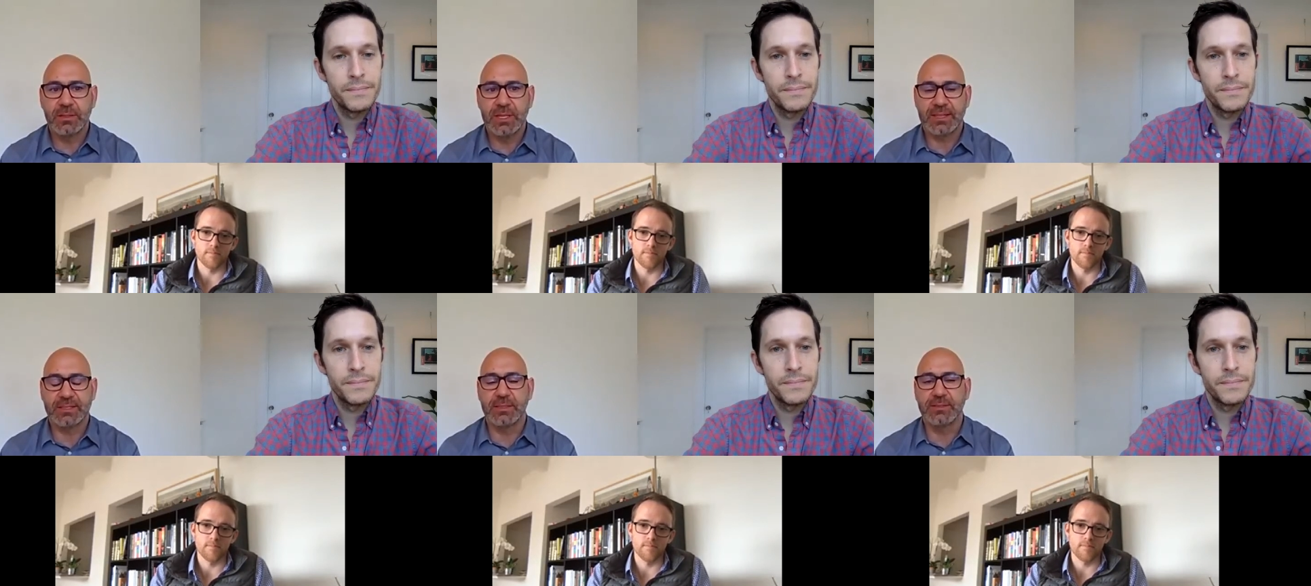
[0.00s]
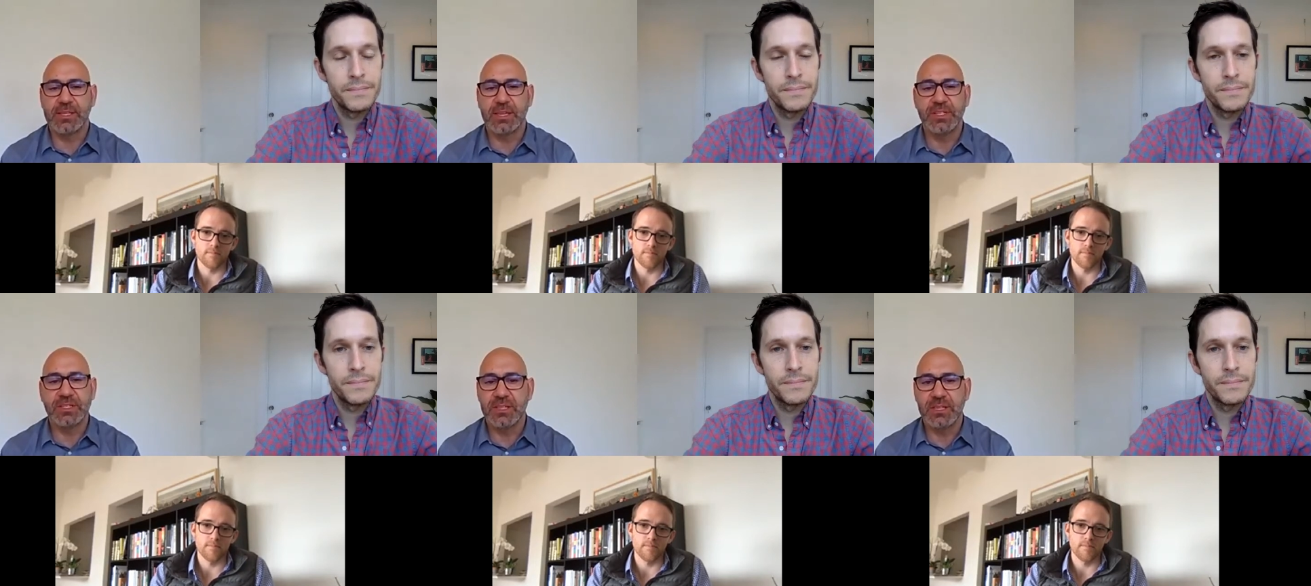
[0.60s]
Speaker 1: the excellent
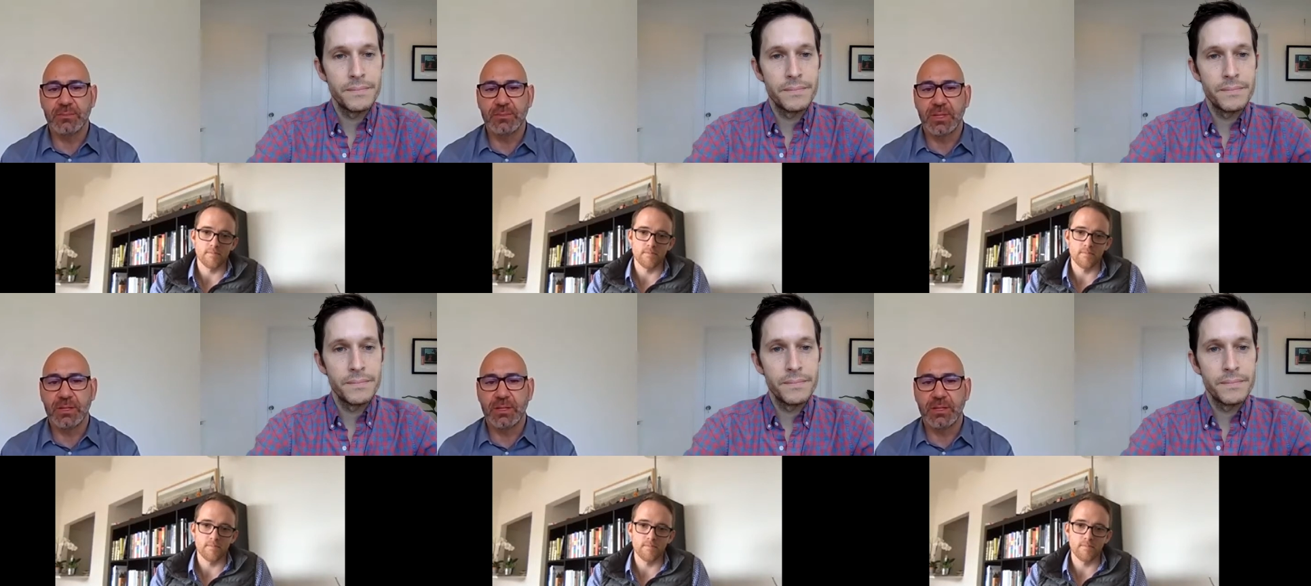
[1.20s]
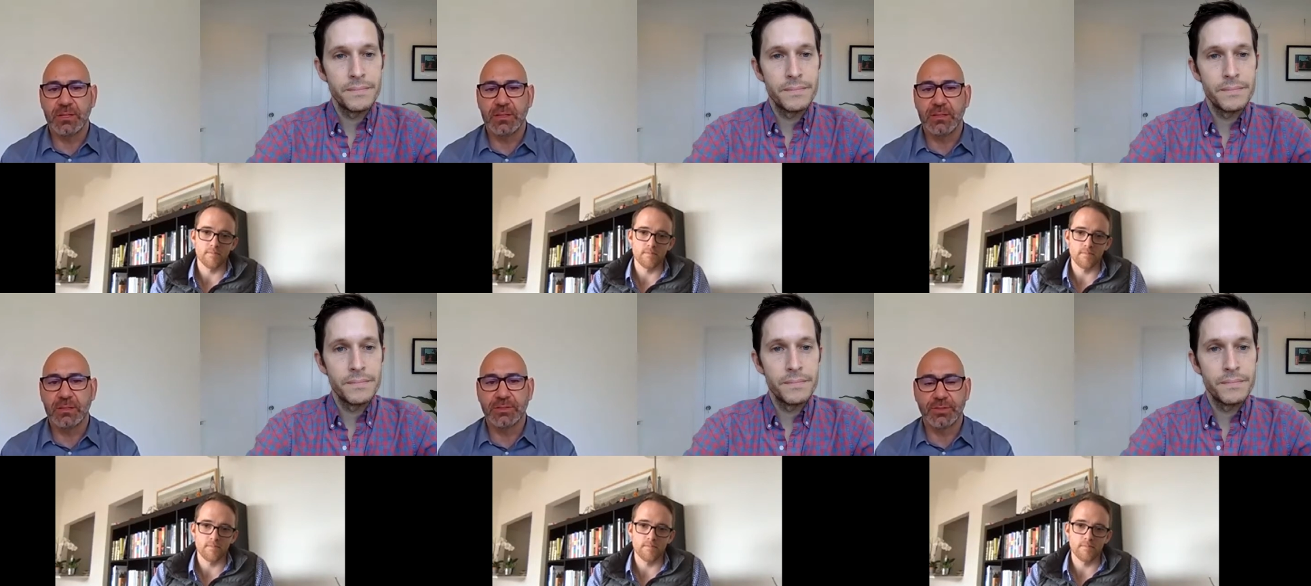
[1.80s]
safety team,
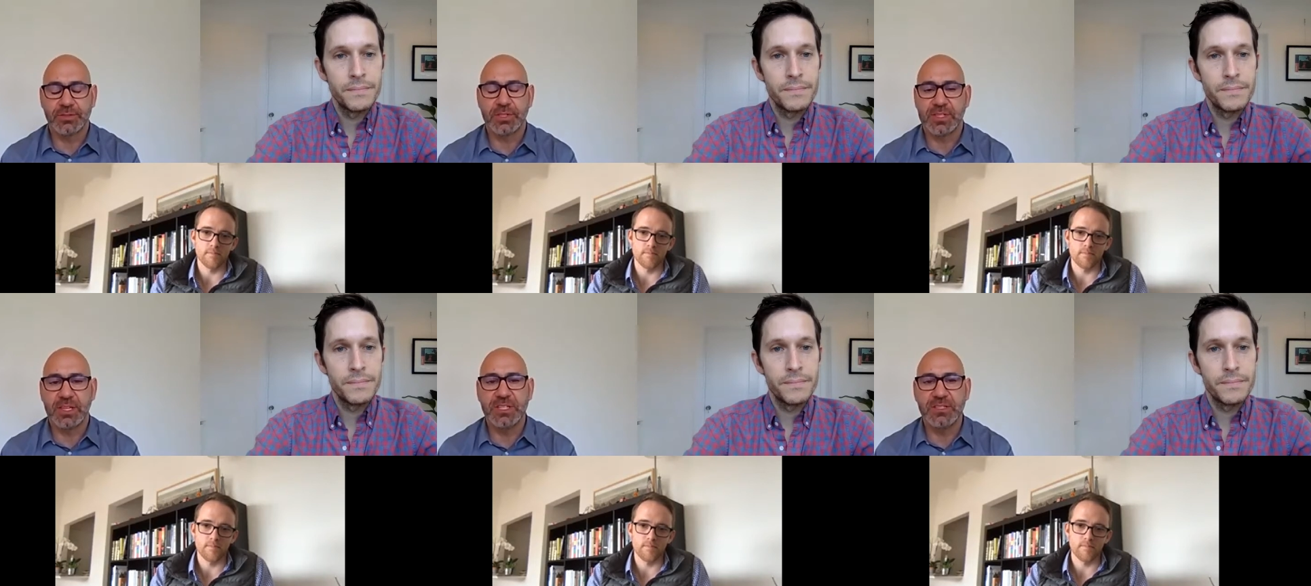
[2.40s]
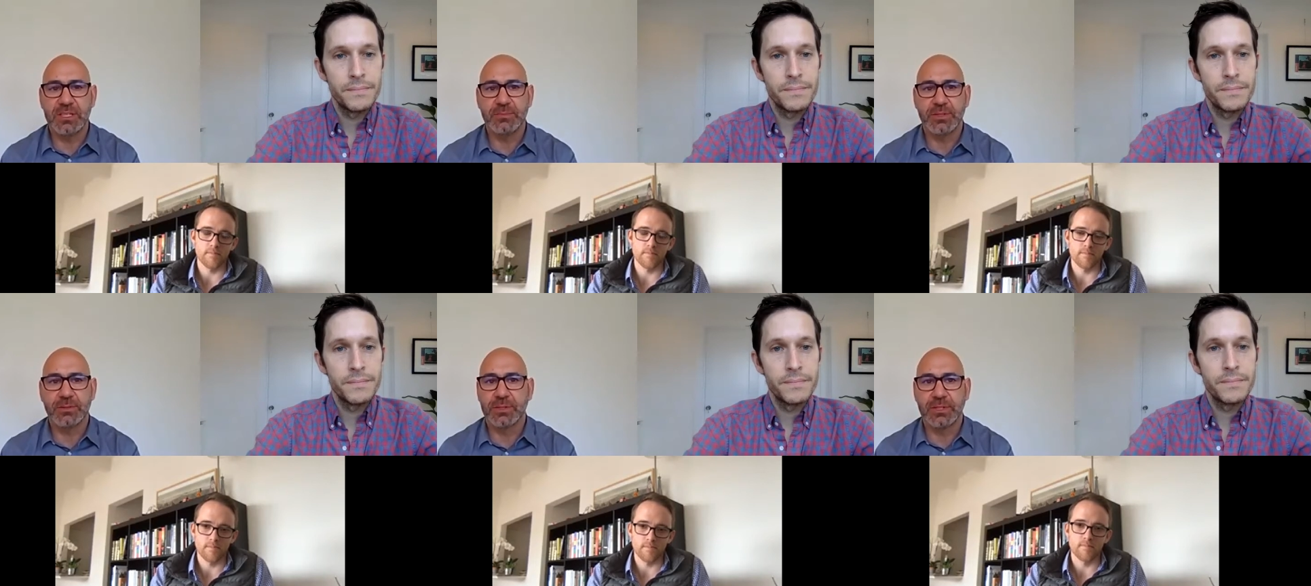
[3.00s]
uh, construction safety team
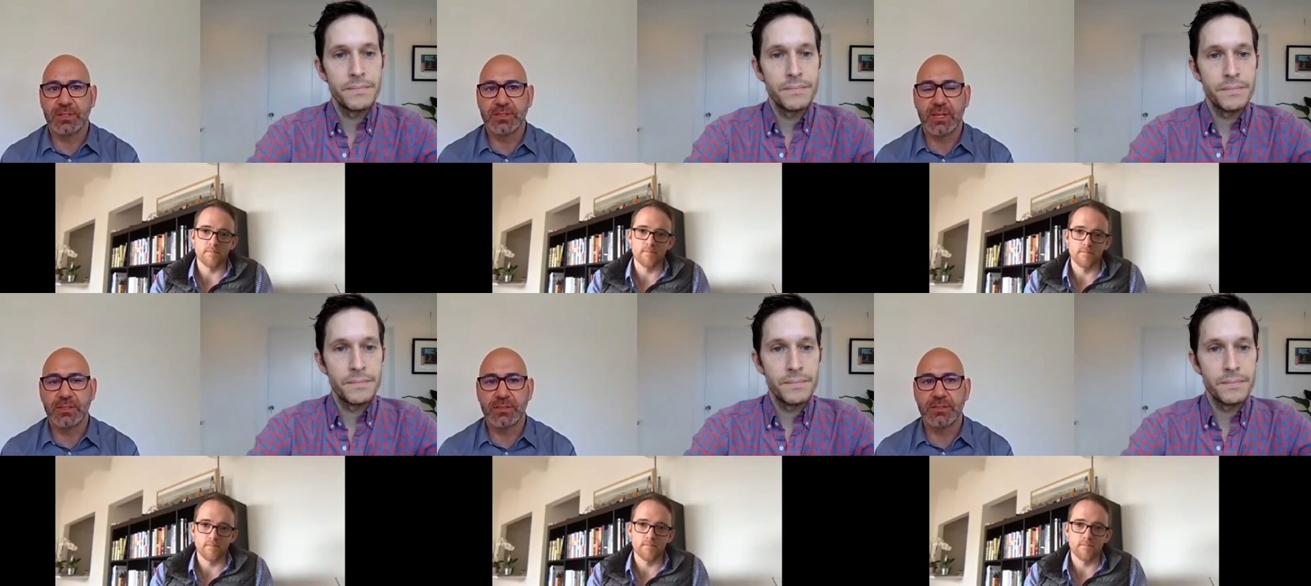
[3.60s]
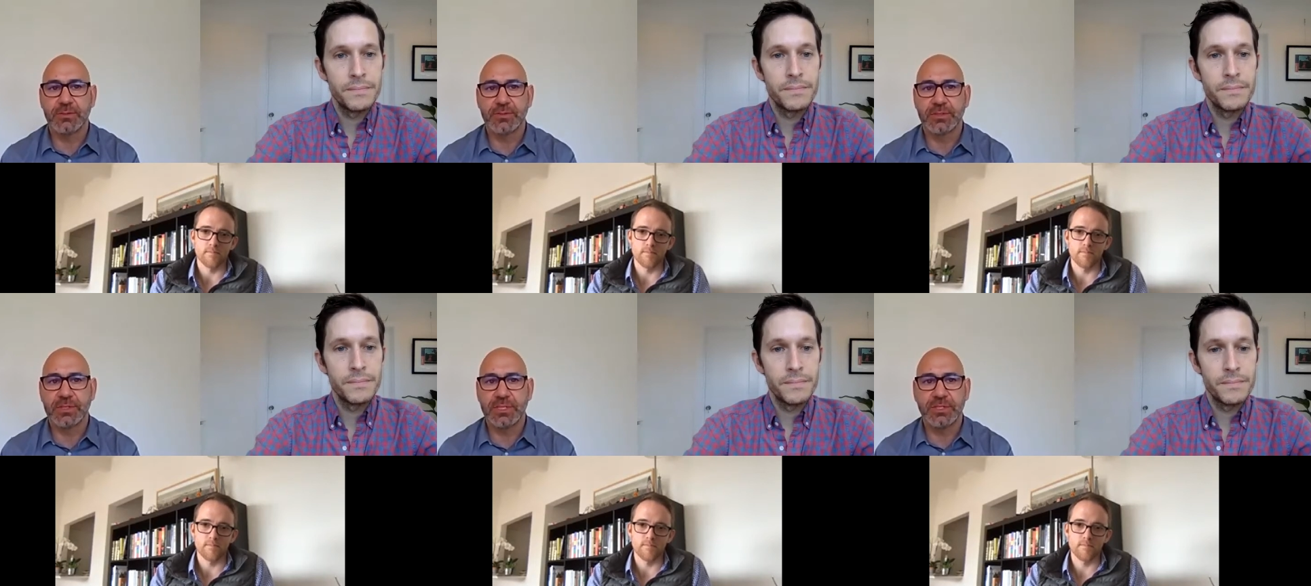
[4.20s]
at Oregon Health Sciences
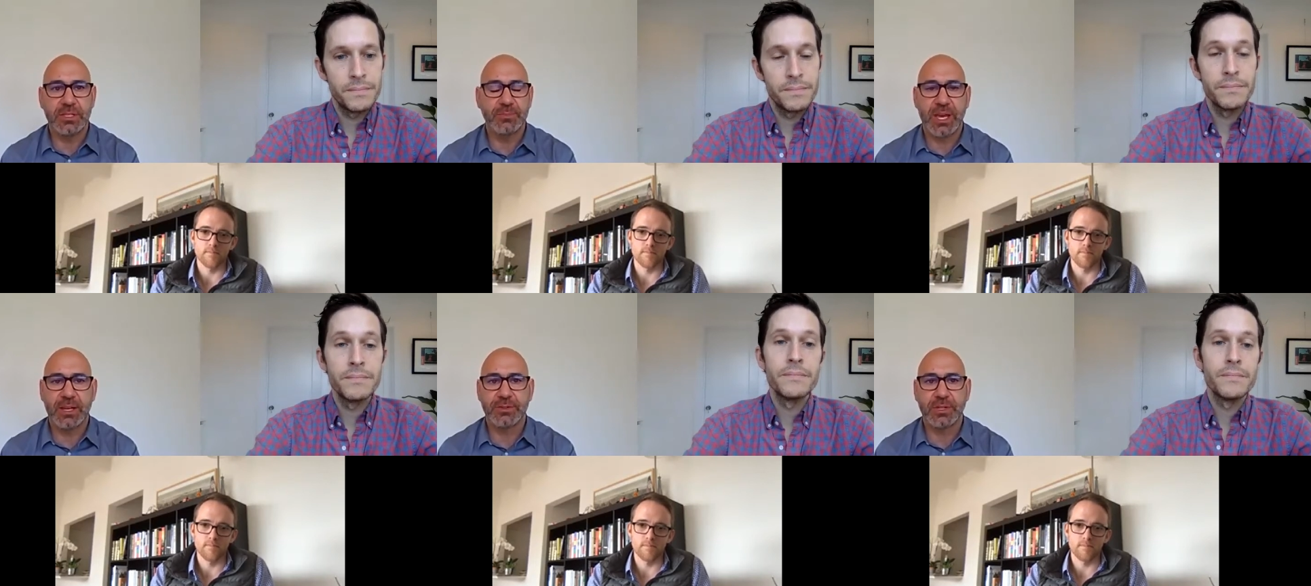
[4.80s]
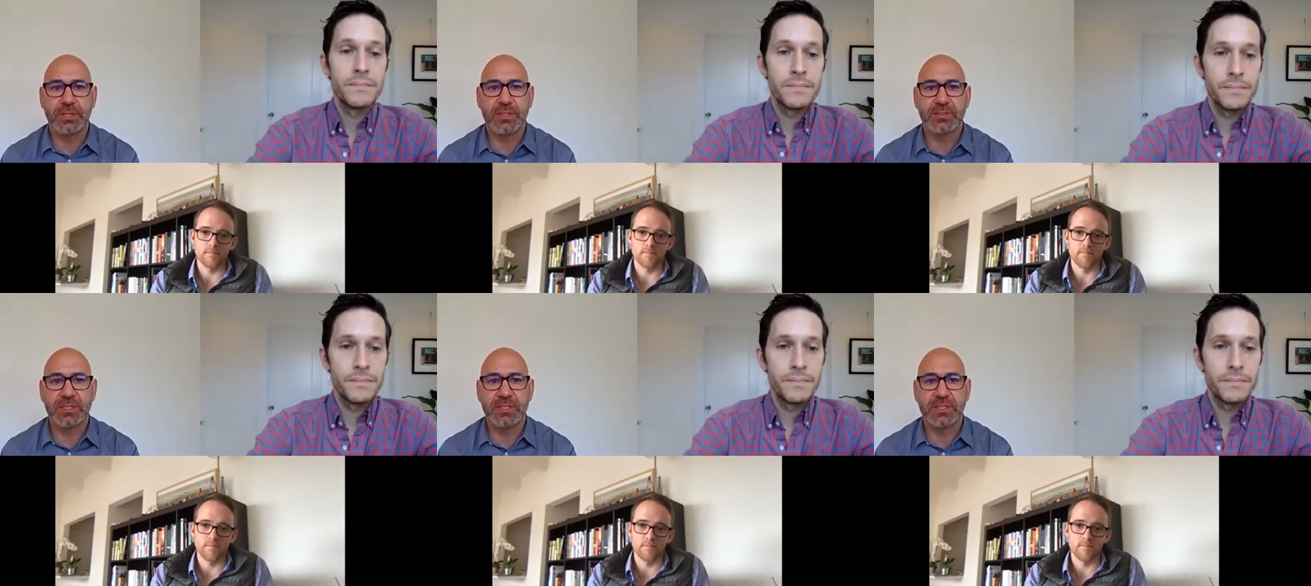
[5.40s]
University, Gene Patrick and his